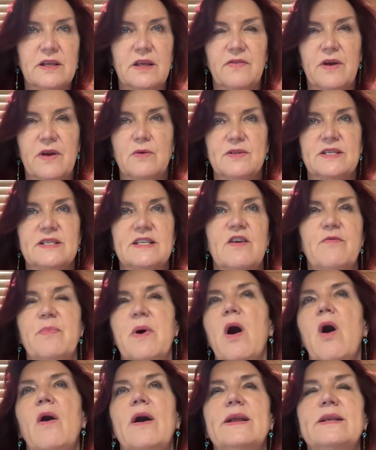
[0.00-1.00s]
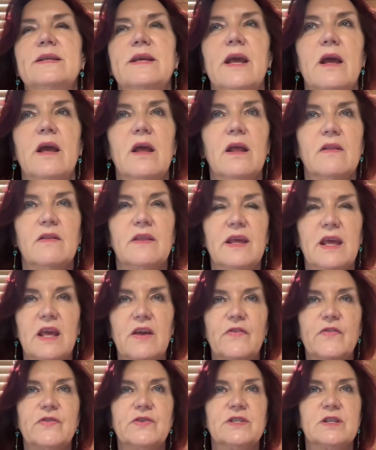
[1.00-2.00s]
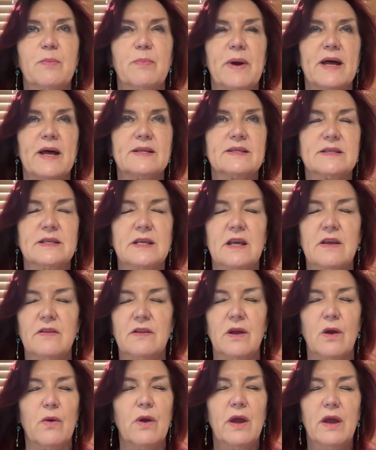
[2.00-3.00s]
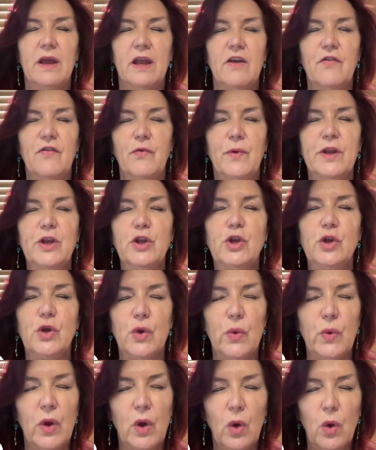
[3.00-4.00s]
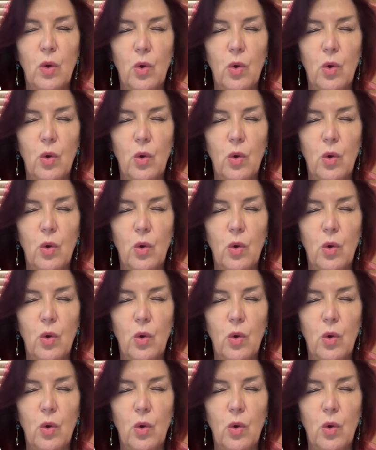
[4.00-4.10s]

those that's left behind here, the ifs, the buts, the if we knew,